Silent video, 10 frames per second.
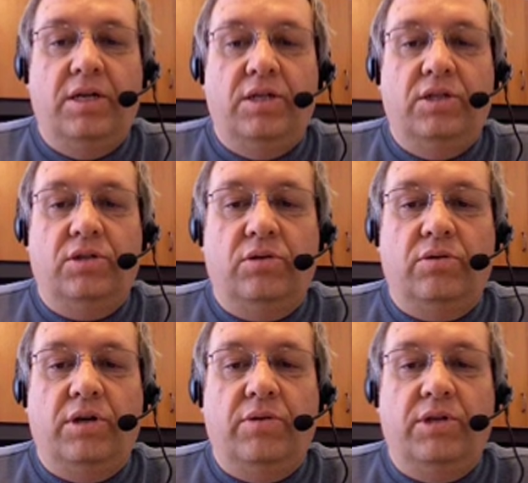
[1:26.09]
So
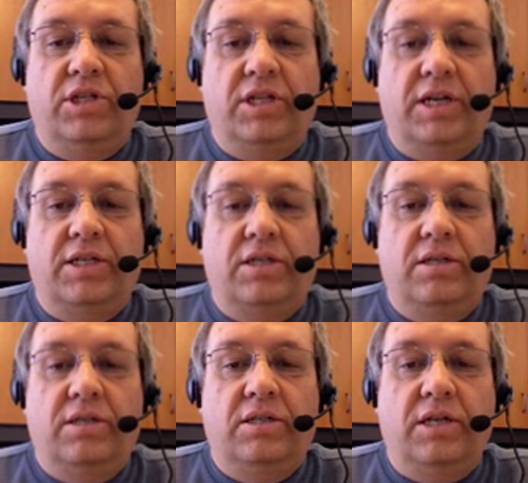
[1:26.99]
here we select
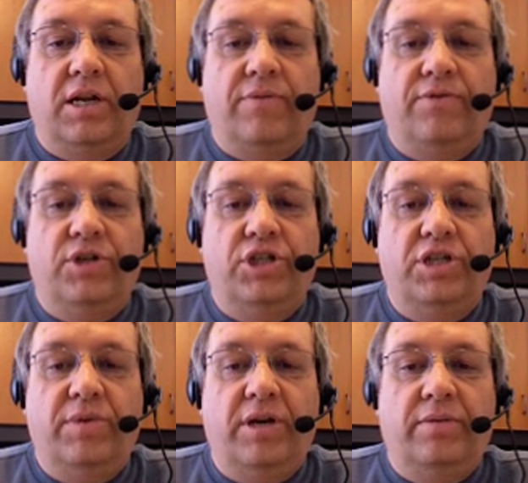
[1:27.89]
sign up for
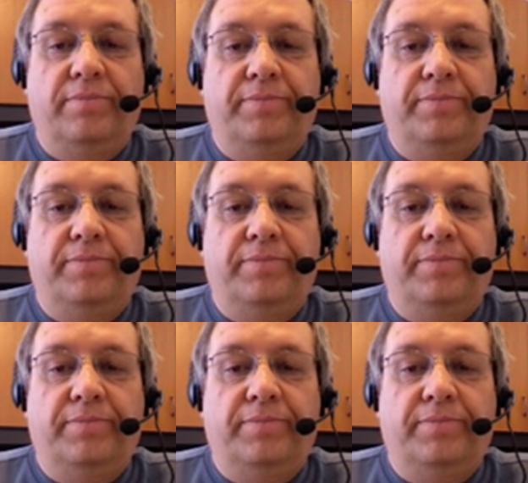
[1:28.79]
Gmail,